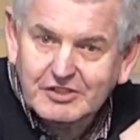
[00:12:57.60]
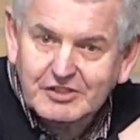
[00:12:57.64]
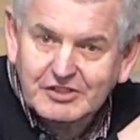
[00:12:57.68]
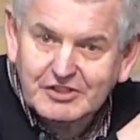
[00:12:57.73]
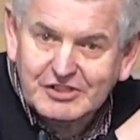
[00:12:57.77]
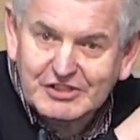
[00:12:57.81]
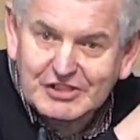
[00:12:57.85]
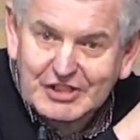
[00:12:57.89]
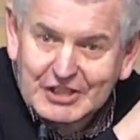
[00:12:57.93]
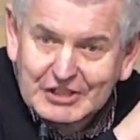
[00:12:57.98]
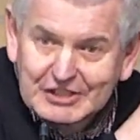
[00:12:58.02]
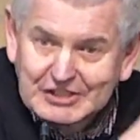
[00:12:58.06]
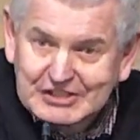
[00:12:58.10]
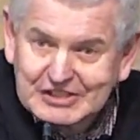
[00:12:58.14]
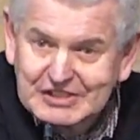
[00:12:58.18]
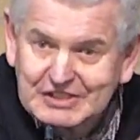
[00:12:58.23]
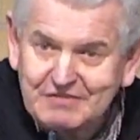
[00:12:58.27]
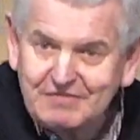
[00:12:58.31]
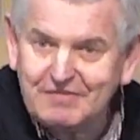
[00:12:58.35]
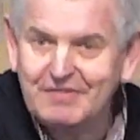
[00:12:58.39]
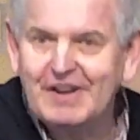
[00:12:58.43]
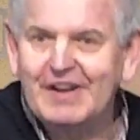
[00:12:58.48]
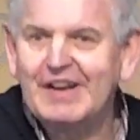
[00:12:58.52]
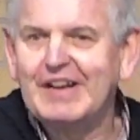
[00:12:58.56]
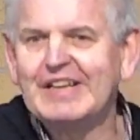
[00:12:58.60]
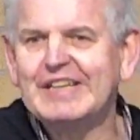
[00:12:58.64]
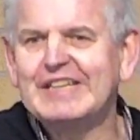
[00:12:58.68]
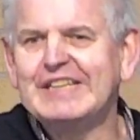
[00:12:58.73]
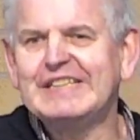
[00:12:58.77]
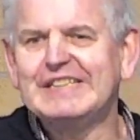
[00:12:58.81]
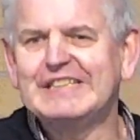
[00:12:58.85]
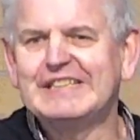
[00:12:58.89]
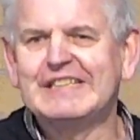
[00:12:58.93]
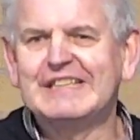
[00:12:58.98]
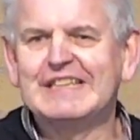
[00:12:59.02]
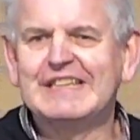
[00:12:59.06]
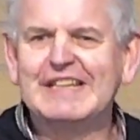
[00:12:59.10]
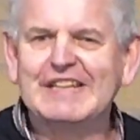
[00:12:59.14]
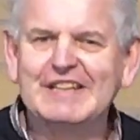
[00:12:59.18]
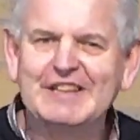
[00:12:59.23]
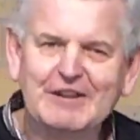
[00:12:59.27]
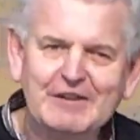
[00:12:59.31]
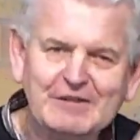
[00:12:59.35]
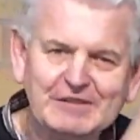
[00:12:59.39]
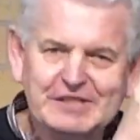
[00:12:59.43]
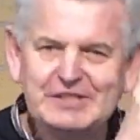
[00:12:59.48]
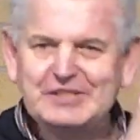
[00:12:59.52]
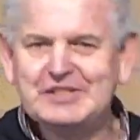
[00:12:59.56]
justified.
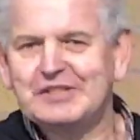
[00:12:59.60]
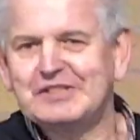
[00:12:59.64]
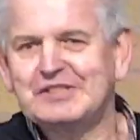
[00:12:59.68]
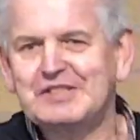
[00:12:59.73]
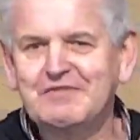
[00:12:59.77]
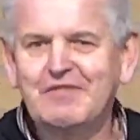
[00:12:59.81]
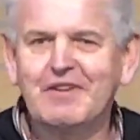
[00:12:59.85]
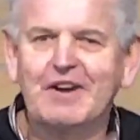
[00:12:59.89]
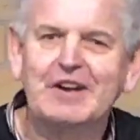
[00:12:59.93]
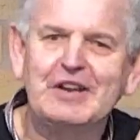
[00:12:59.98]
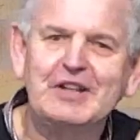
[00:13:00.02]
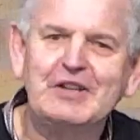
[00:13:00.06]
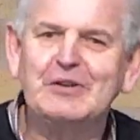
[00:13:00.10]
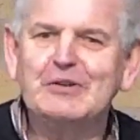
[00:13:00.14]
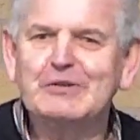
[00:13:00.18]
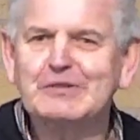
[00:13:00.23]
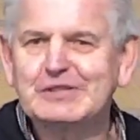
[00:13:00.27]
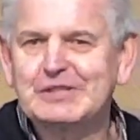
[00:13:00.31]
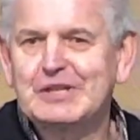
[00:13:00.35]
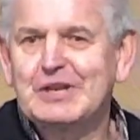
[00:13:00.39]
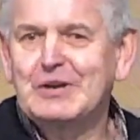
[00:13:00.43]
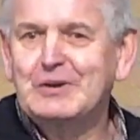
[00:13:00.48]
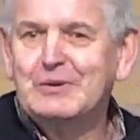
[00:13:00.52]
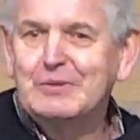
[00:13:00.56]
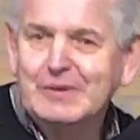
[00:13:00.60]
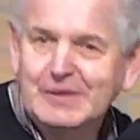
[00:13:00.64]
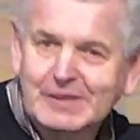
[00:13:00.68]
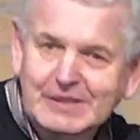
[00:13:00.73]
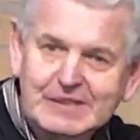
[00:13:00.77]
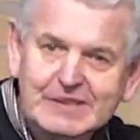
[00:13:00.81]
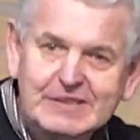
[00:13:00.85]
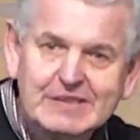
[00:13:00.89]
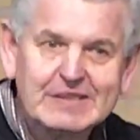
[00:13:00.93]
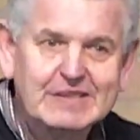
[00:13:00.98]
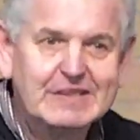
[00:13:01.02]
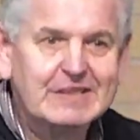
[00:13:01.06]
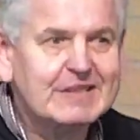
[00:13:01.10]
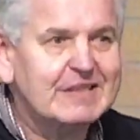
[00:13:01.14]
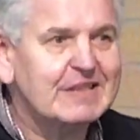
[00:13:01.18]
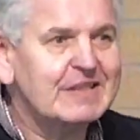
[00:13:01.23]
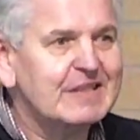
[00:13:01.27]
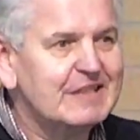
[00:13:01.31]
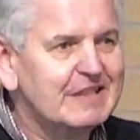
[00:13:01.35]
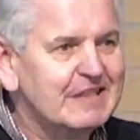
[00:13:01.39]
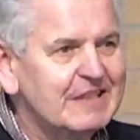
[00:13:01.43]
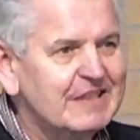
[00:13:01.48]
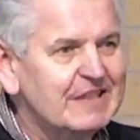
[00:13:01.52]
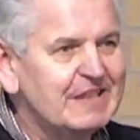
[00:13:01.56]
Those he justified, he also
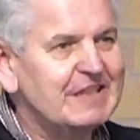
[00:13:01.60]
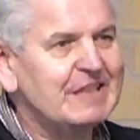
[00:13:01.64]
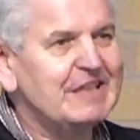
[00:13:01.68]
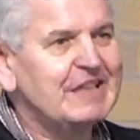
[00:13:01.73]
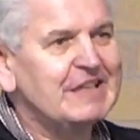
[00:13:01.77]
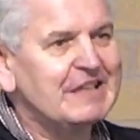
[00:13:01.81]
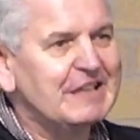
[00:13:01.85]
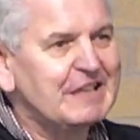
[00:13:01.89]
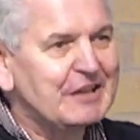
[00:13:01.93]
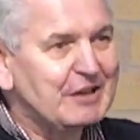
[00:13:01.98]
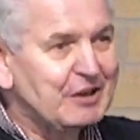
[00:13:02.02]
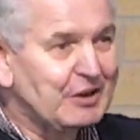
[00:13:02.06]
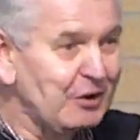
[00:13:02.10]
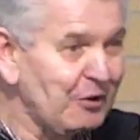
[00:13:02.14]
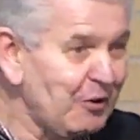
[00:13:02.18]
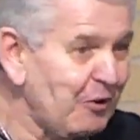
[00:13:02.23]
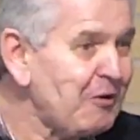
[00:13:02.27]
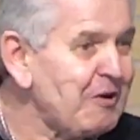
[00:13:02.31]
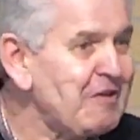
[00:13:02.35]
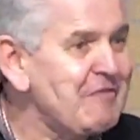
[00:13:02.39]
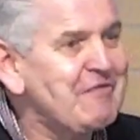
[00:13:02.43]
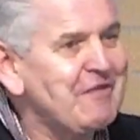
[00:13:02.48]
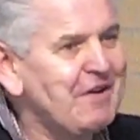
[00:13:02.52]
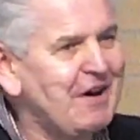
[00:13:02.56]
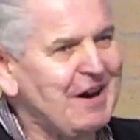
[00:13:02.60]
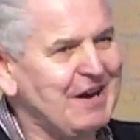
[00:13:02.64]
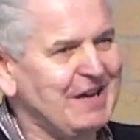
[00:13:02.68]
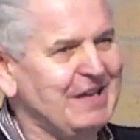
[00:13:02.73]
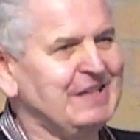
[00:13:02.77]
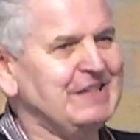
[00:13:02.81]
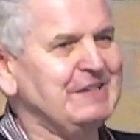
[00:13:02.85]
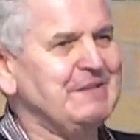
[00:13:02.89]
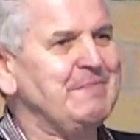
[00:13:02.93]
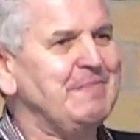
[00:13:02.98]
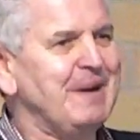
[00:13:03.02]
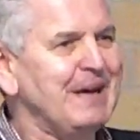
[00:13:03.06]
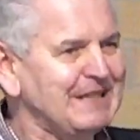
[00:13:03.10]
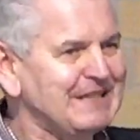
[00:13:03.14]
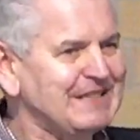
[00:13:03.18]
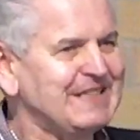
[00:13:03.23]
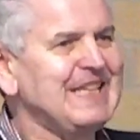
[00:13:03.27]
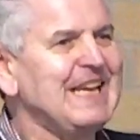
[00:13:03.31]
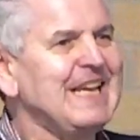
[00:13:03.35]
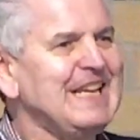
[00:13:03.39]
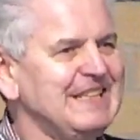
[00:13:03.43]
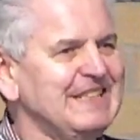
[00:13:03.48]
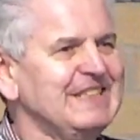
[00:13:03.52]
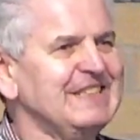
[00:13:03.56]
glorified. Past
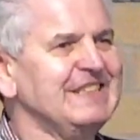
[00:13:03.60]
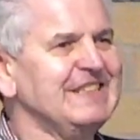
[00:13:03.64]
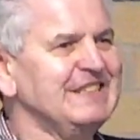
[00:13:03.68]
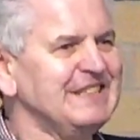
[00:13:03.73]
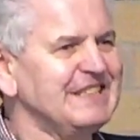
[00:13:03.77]
tense, you